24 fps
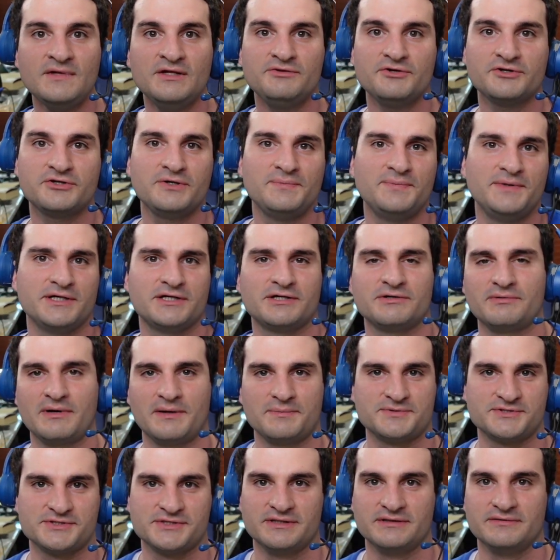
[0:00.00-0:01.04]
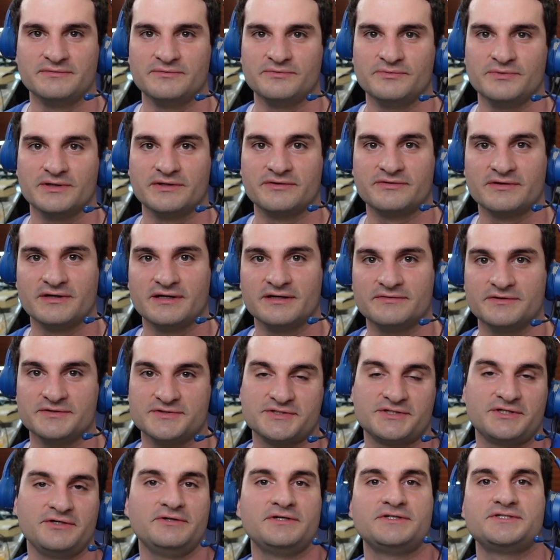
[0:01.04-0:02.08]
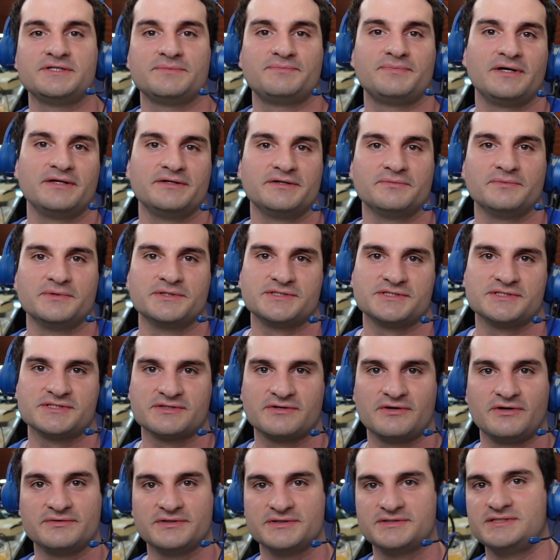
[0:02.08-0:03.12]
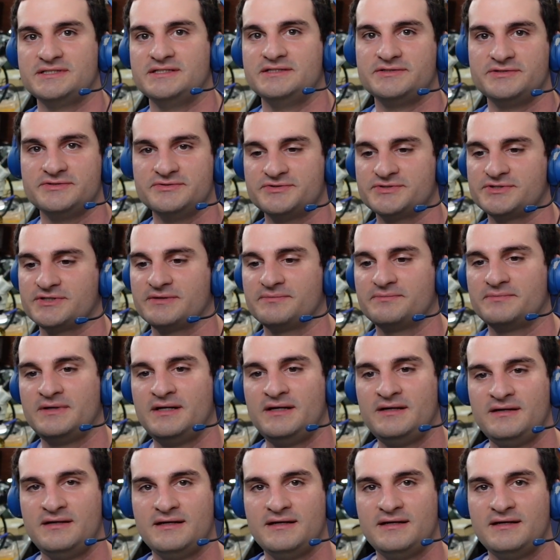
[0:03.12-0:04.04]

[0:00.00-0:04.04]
There could be a corruption with uh, the security chip on there, which is called the T2 chip.